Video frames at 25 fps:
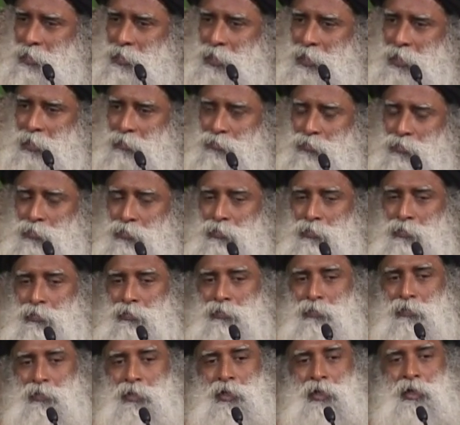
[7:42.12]
If you
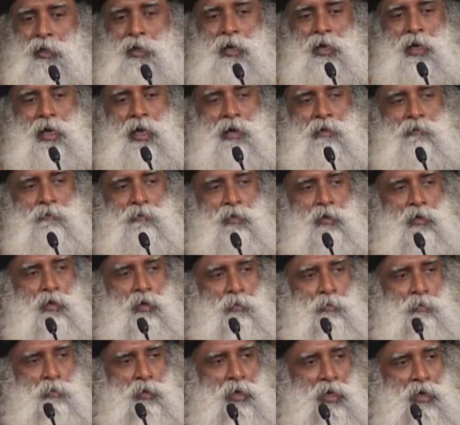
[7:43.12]
have
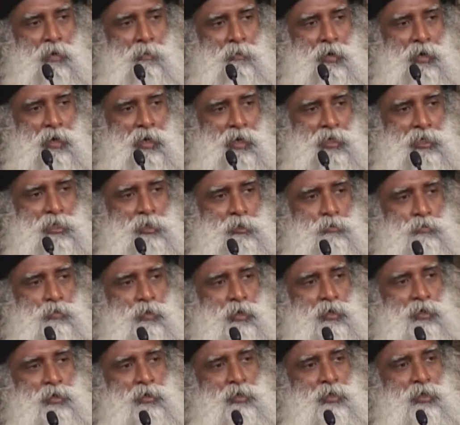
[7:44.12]
not become an
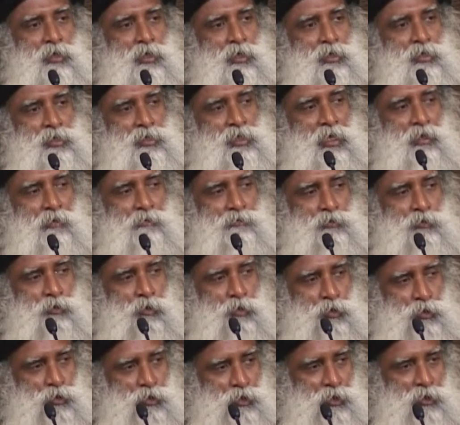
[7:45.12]
expert in
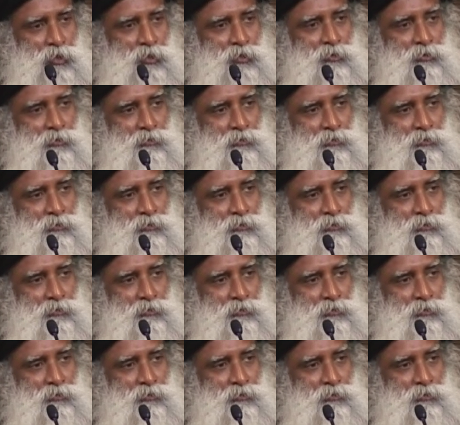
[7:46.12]
self-torture,